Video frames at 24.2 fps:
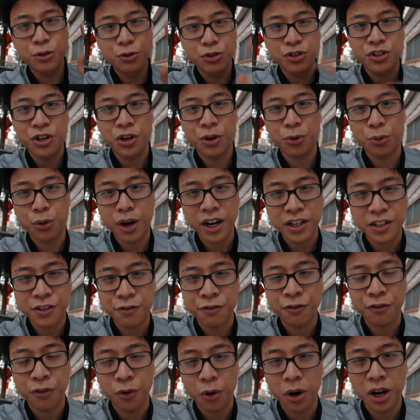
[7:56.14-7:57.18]
use correct
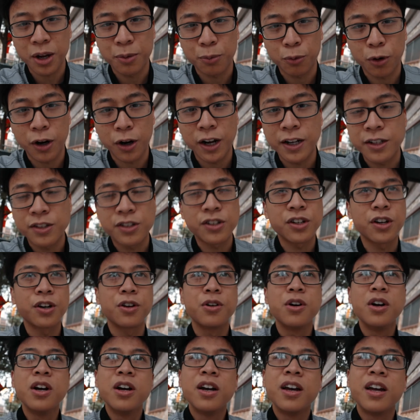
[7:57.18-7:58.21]
frame rate.
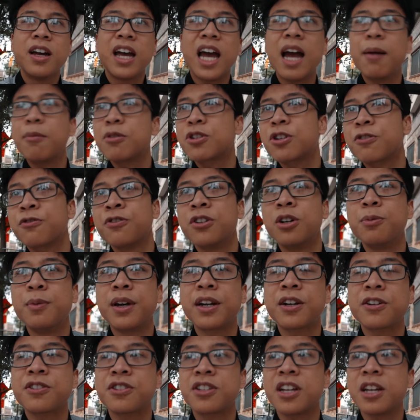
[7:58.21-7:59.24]
So amateur
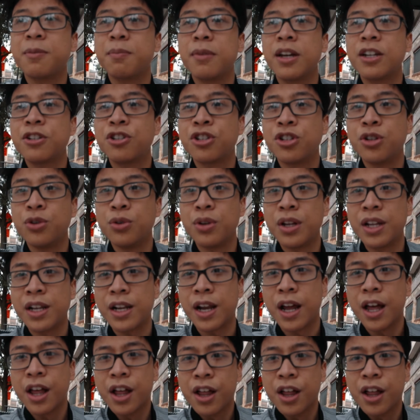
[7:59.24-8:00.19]
filmmakers, they may shoot in